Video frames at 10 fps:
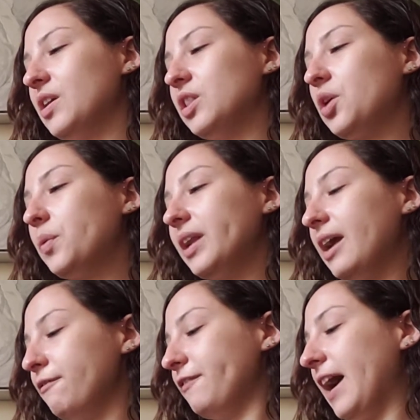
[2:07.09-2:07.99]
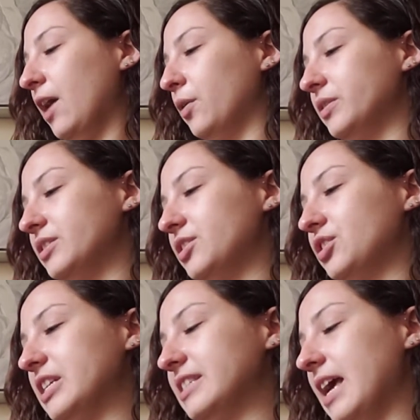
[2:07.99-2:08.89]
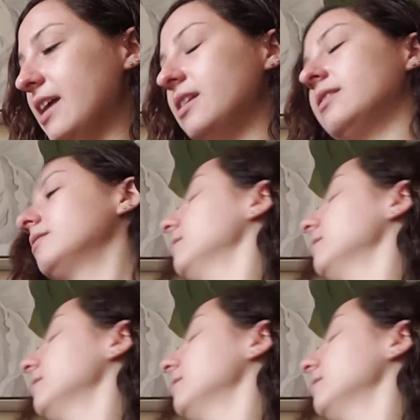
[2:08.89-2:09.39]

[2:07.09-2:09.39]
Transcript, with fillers: Look what I've found, she said.